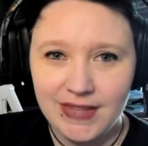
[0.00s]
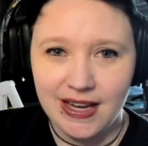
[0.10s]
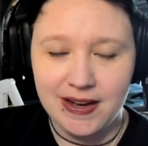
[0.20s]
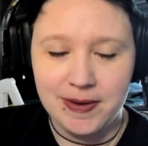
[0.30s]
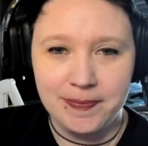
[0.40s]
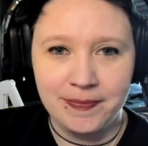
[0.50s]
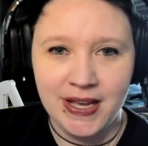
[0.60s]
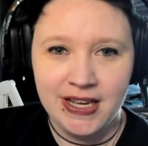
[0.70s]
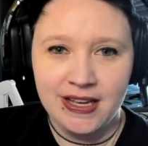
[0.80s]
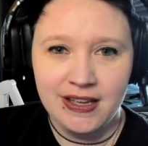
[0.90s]
Um,
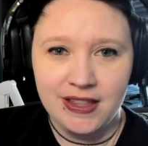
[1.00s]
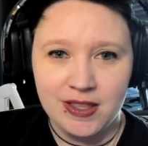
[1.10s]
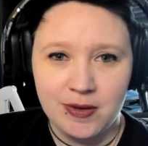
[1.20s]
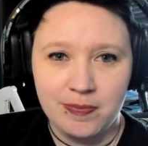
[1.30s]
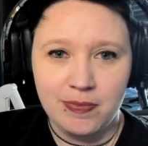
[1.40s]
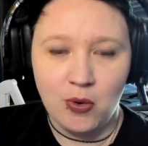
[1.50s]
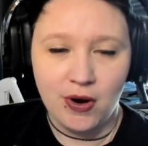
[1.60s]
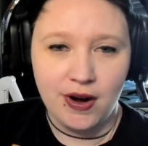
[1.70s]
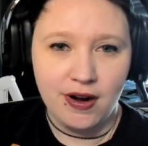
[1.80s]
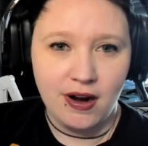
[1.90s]
the
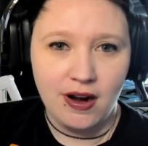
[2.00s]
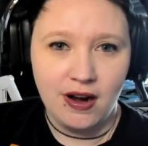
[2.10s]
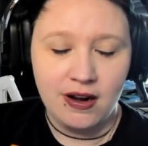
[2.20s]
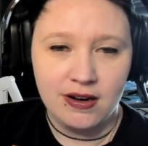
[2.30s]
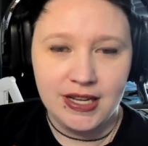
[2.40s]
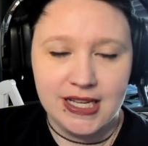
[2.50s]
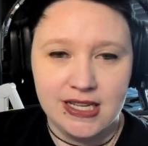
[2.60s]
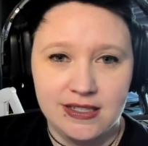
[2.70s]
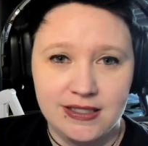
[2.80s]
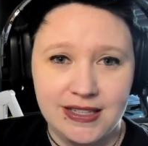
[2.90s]
border
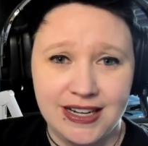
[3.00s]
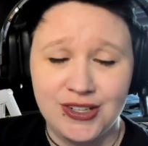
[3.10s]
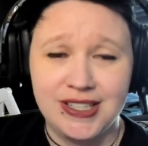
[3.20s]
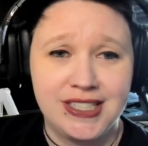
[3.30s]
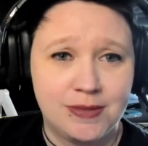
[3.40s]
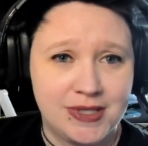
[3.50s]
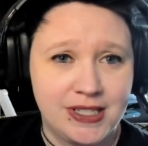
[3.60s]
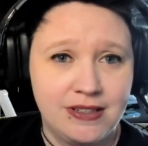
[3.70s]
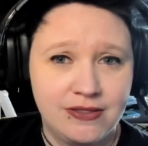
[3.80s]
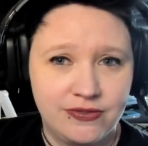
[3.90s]
is actually a
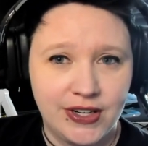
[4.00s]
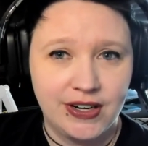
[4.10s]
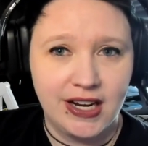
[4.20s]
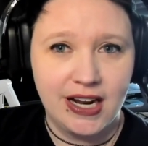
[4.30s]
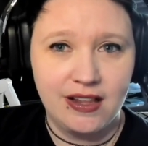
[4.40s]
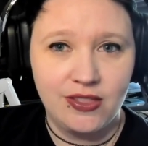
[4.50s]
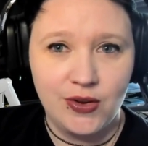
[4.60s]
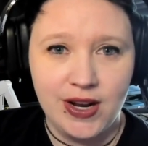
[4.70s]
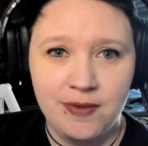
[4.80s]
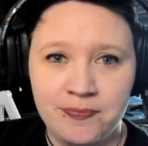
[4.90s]
DMC variegated thread.